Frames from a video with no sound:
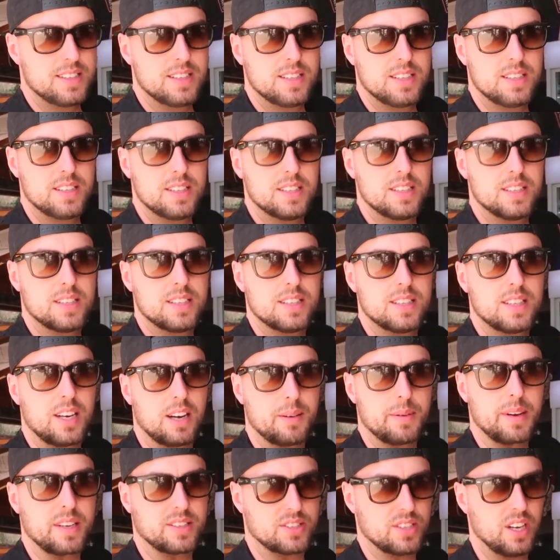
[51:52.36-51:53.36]

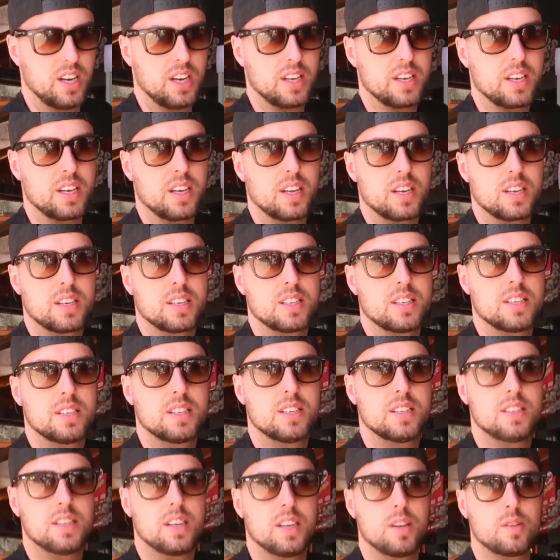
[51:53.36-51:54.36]
I'm excited.
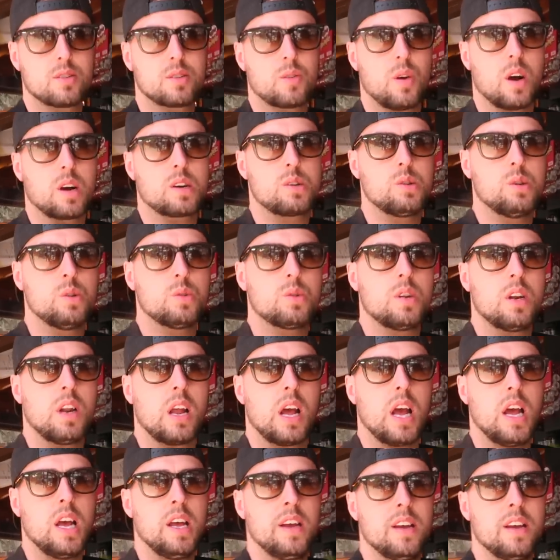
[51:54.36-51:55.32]
It looks quite cool, doesn't